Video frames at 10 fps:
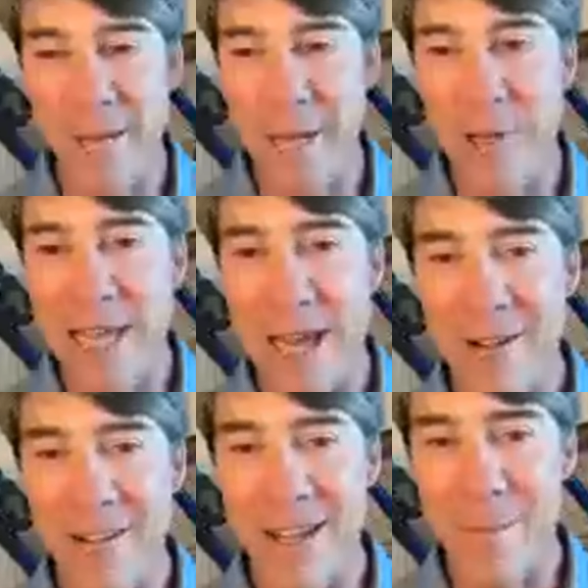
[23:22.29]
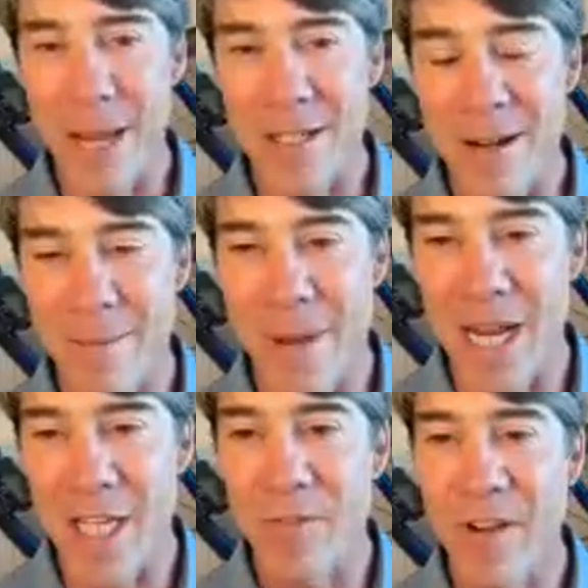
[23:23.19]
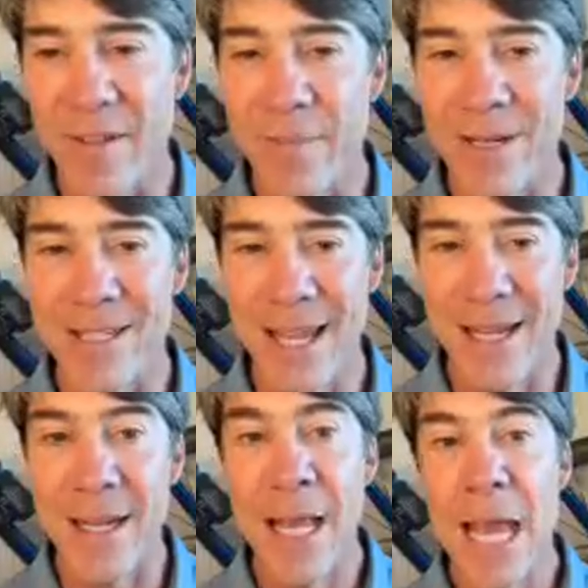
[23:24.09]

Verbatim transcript: And then we calculate it based on minus 5%.